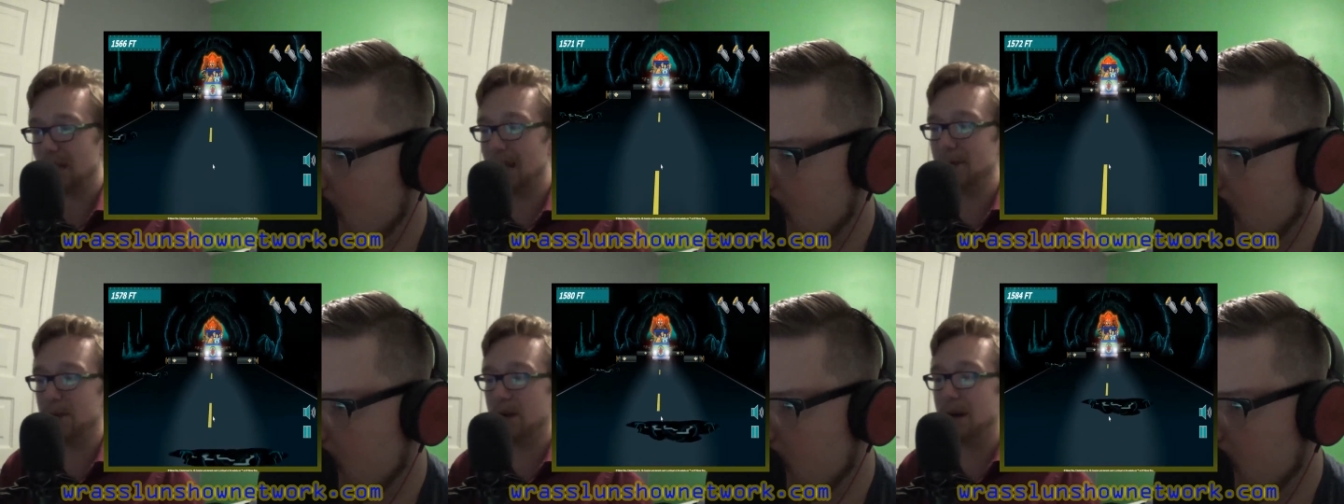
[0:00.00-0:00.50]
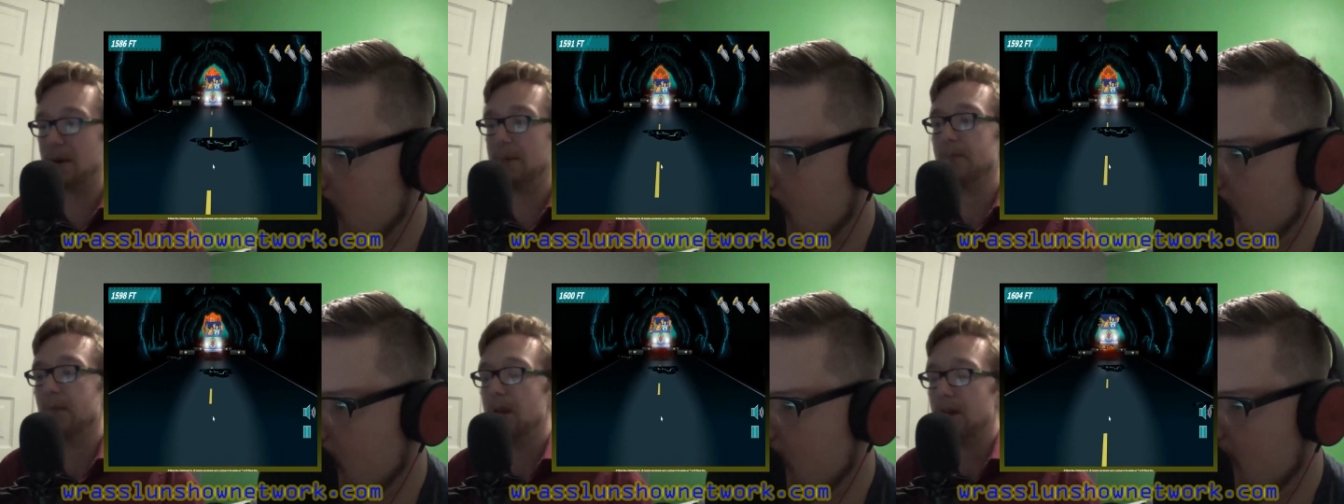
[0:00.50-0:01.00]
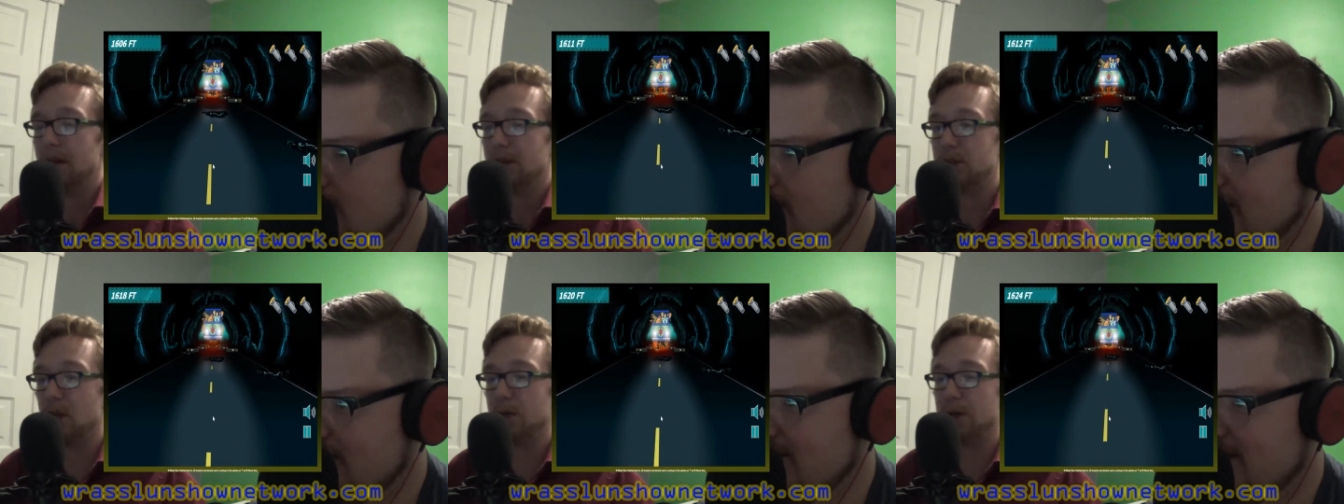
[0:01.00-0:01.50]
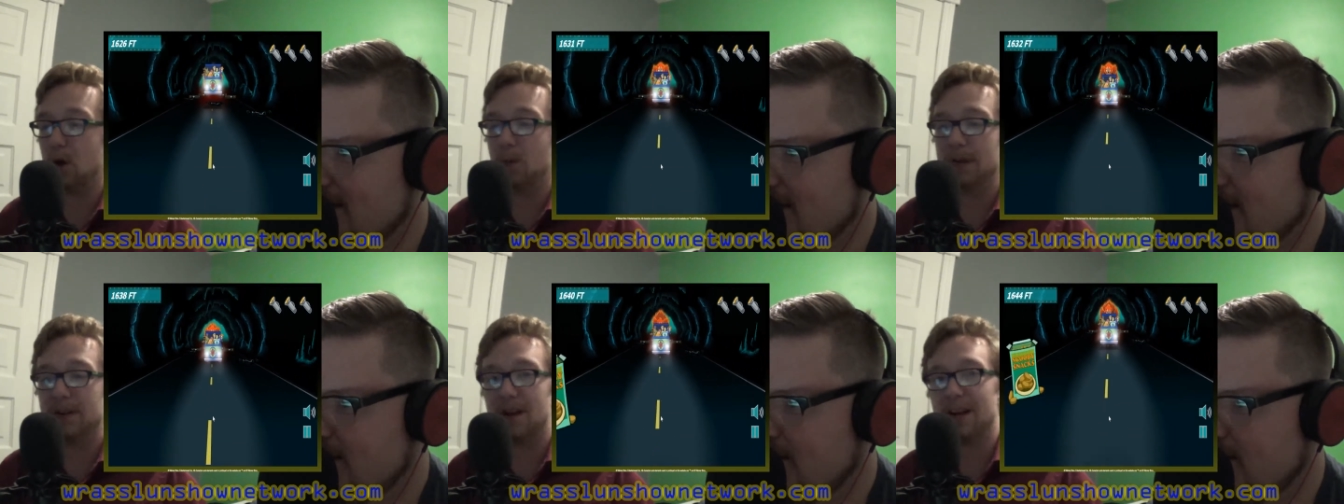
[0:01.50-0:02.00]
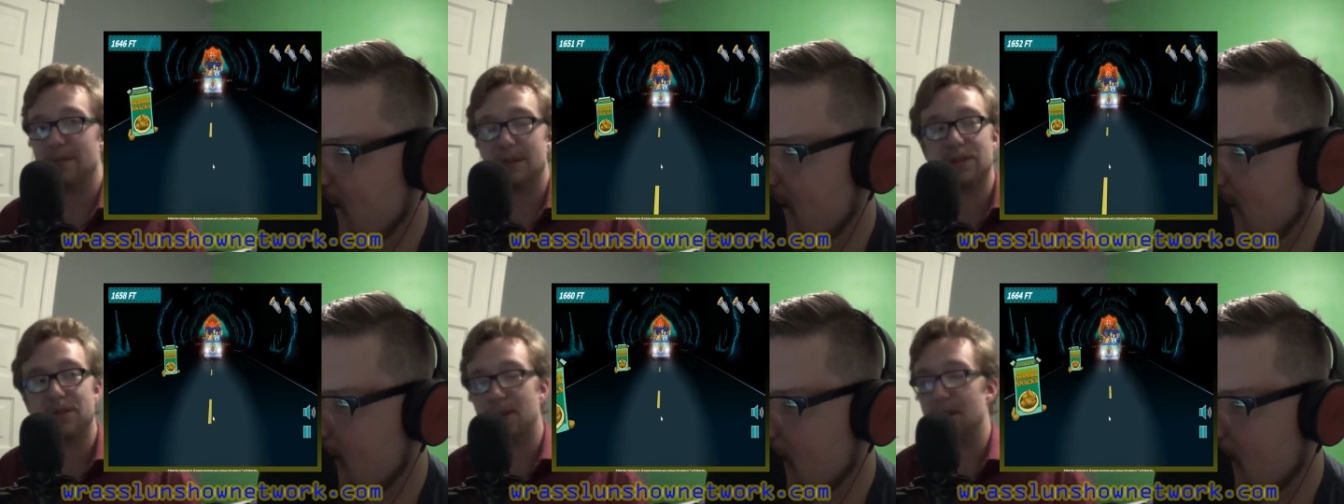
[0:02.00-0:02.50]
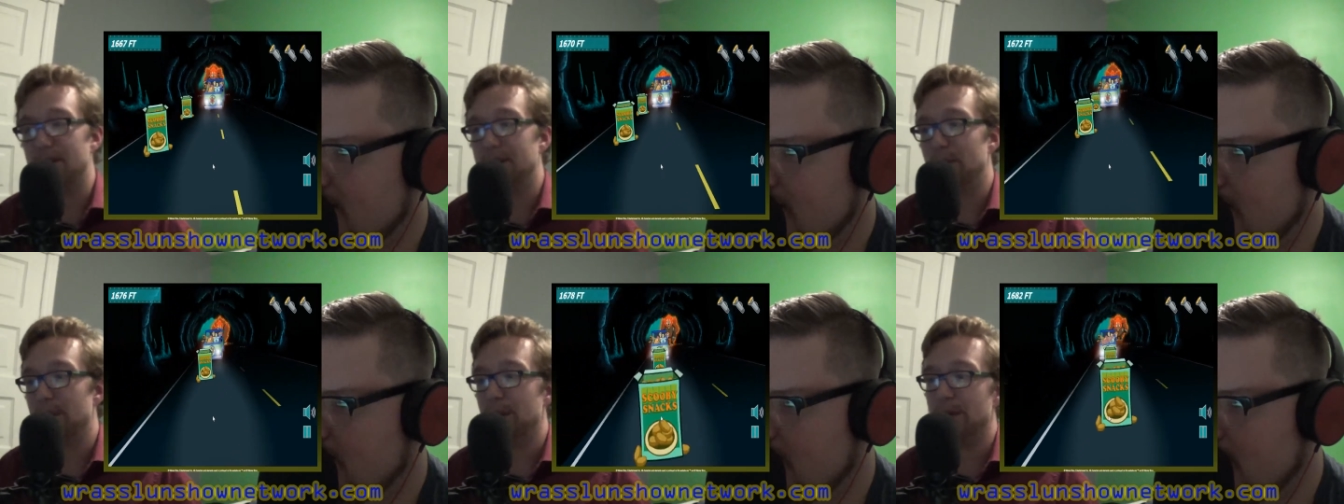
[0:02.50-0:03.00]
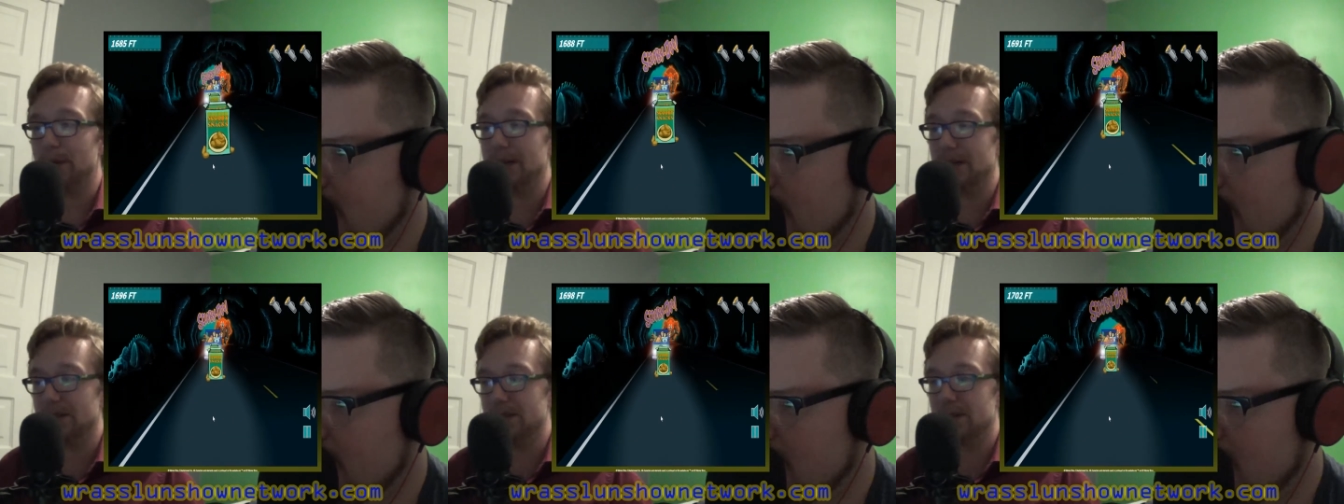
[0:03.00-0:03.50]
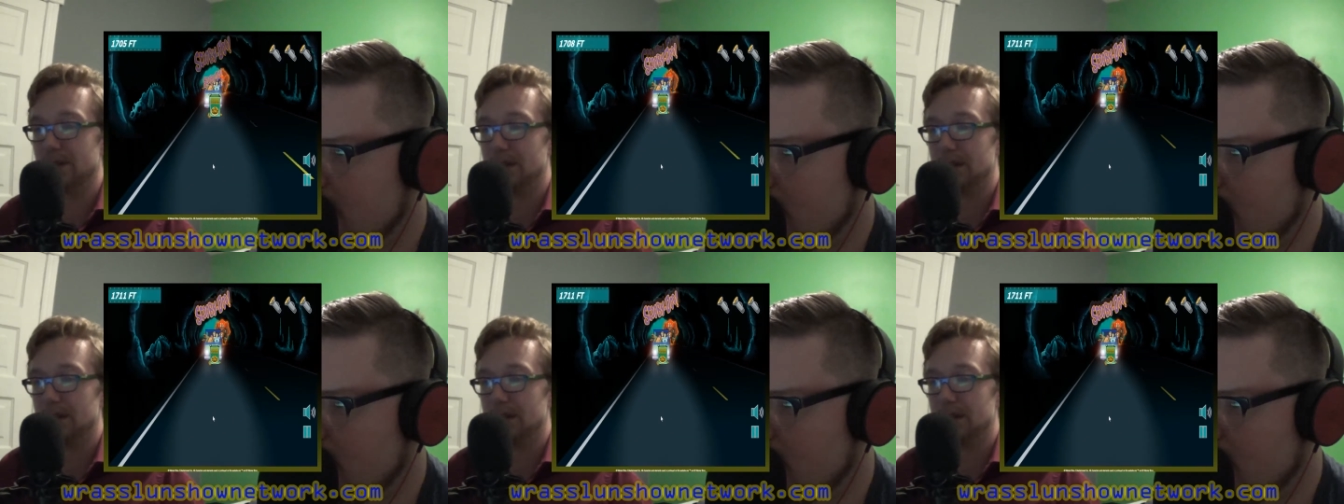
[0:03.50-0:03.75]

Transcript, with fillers: Amateur hour. So the opening line of this song. Do you want to know what it is?